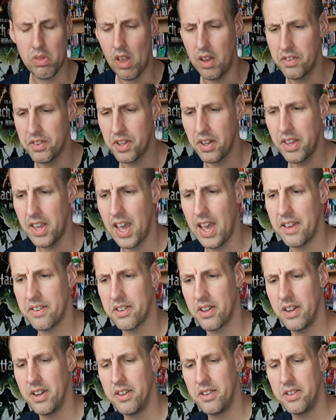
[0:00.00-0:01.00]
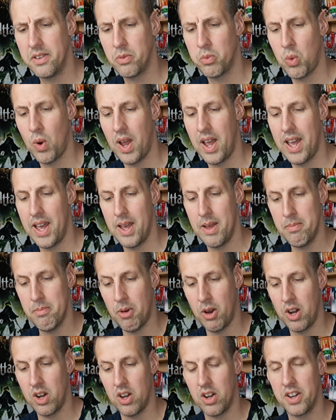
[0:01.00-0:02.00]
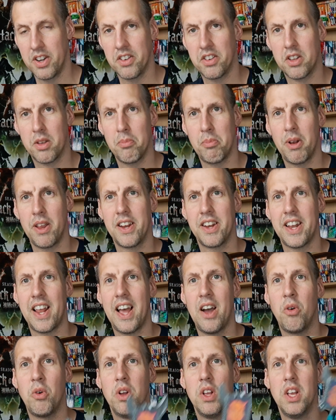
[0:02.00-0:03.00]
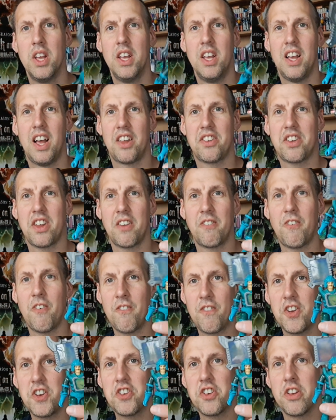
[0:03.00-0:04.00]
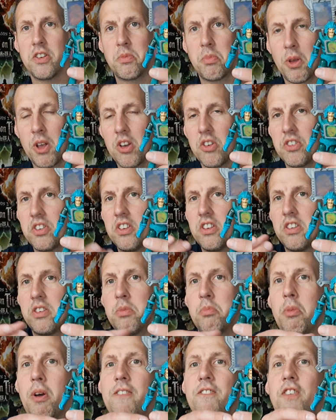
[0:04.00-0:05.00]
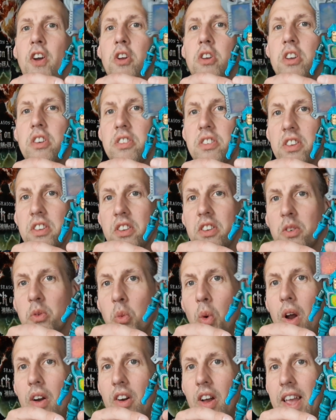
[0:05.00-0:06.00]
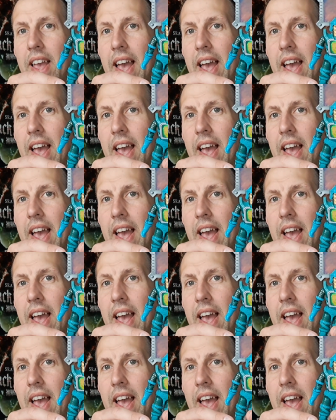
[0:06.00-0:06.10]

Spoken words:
So yeah, so this is where my line is complete. Now, I say for Visionaries, because this is my focus, this is where I